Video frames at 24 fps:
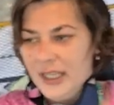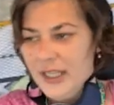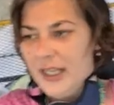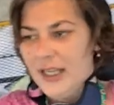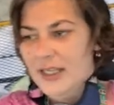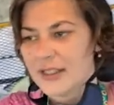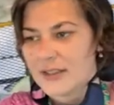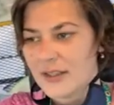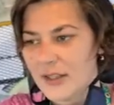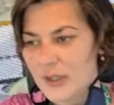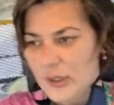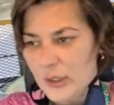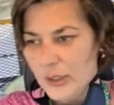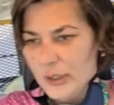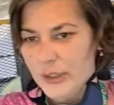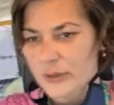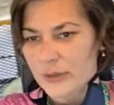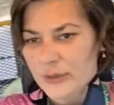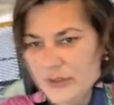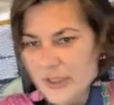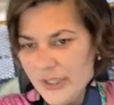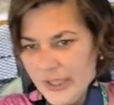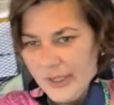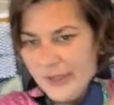He has the
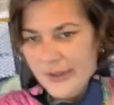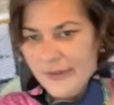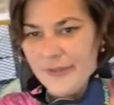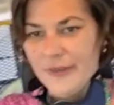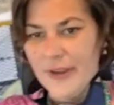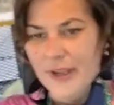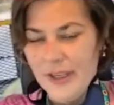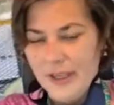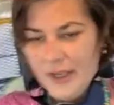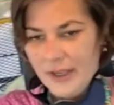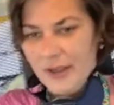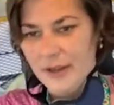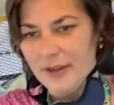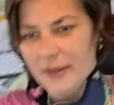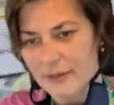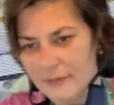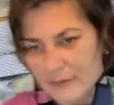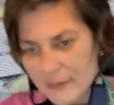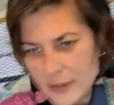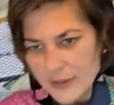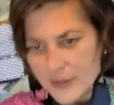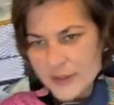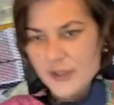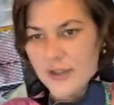loyalty of a
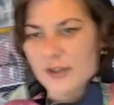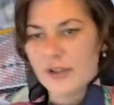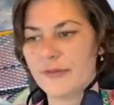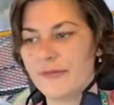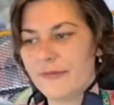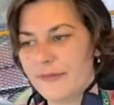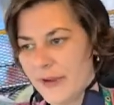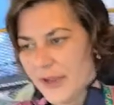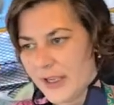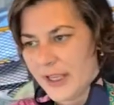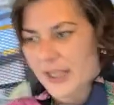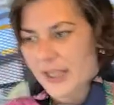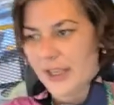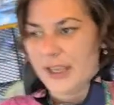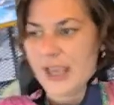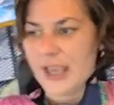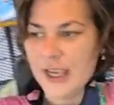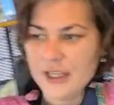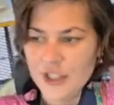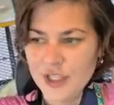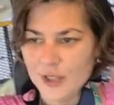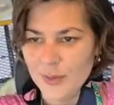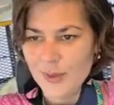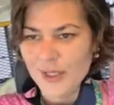Russian fucking
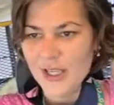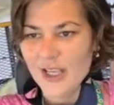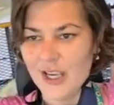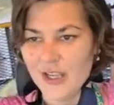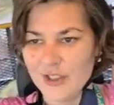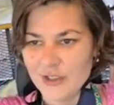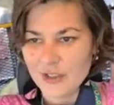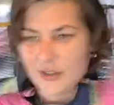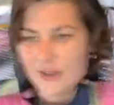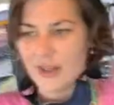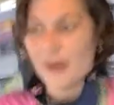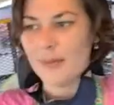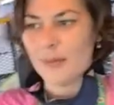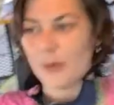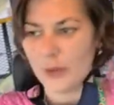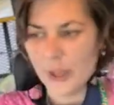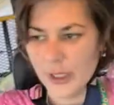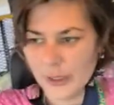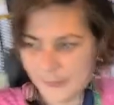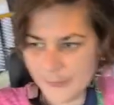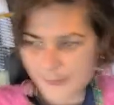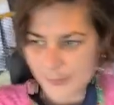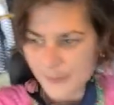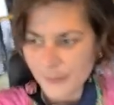KGB agent, that
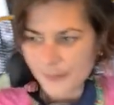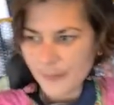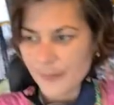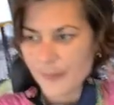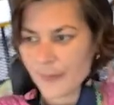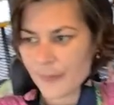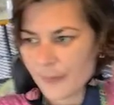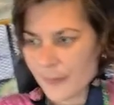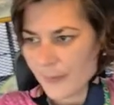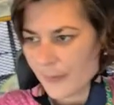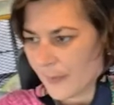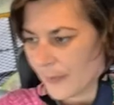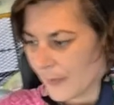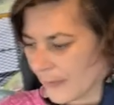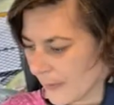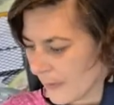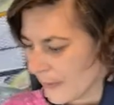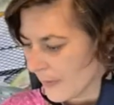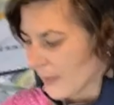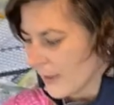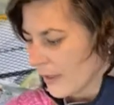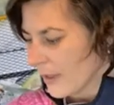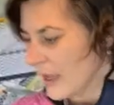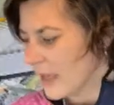
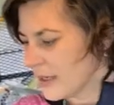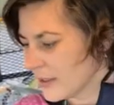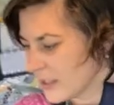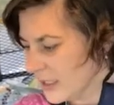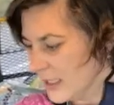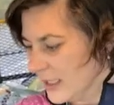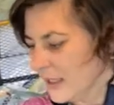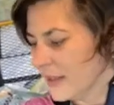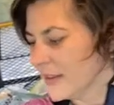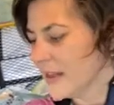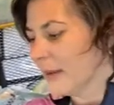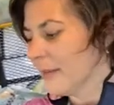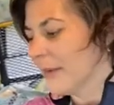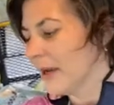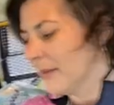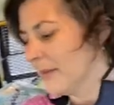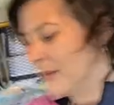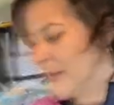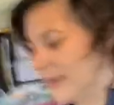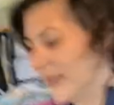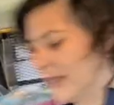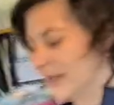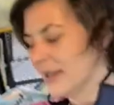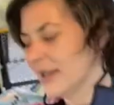boy. Actually, that
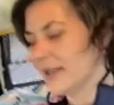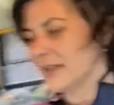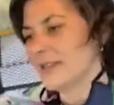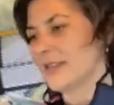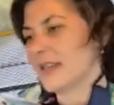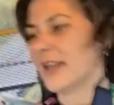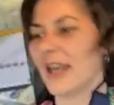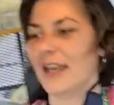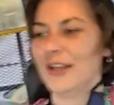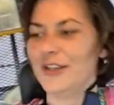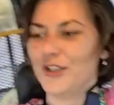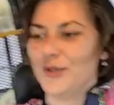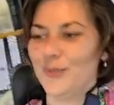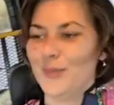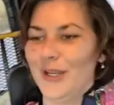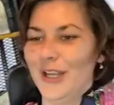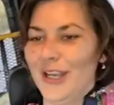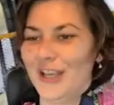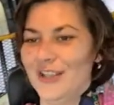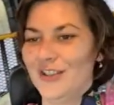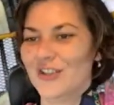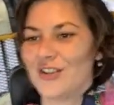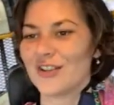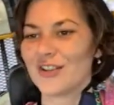might be being nice to
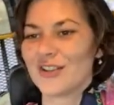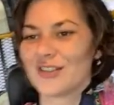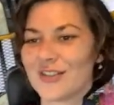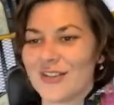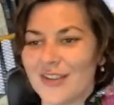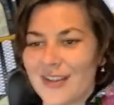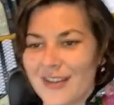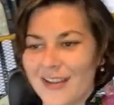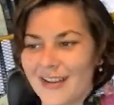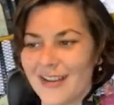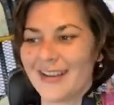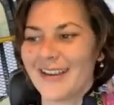KGB agents.